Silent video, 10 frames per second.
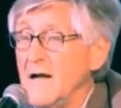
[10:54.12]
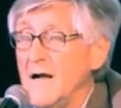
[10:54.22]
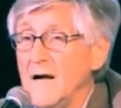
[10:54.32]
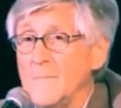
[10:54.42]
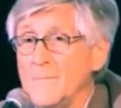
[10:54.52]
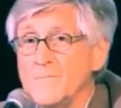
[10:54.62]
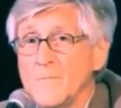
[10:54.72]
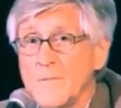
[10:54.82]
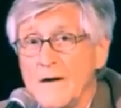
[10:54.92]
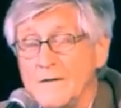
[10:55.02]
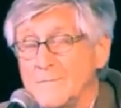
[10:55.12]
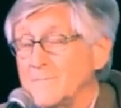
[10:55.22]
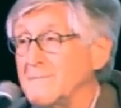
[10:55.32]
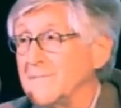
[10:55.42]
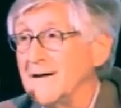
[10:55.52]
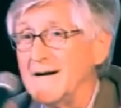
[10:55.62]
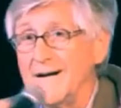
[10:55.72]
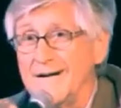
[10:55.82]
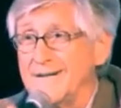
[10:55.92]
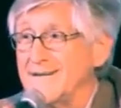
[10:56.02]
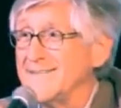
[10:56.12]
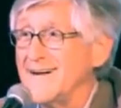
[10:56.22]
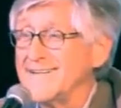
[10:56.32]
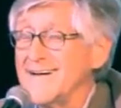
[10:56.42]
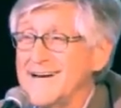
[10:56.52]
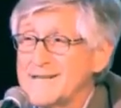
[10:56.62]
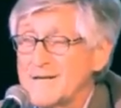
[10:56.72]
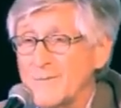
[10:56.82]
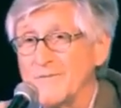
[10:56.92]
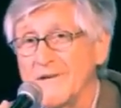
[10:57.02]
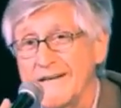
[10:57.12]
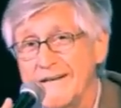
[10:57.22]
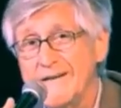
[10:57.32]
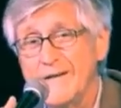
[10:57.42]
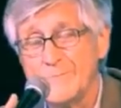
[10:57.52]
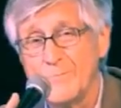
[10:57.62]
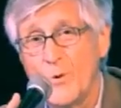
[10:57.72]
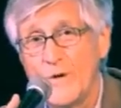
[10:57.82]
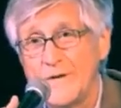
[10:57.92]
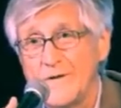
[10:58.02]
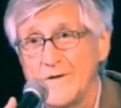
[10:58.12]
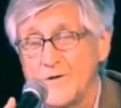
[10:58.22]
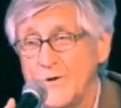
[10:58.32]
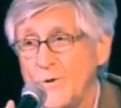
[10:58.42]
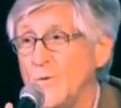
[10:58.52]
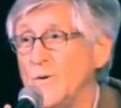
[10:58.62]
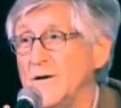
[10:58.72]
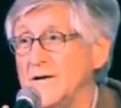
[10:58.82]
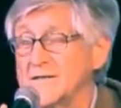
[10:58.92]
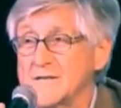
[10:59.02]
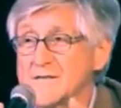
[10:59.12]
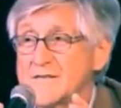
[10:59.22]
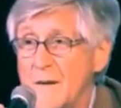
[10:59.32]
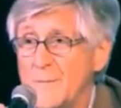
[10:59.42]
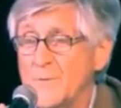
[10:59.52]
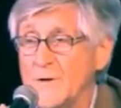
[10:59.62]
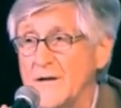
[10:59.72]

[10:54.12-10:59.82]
Um, uh, uh, on, the, on the Hudson, we've got Indian Point 2 is a separate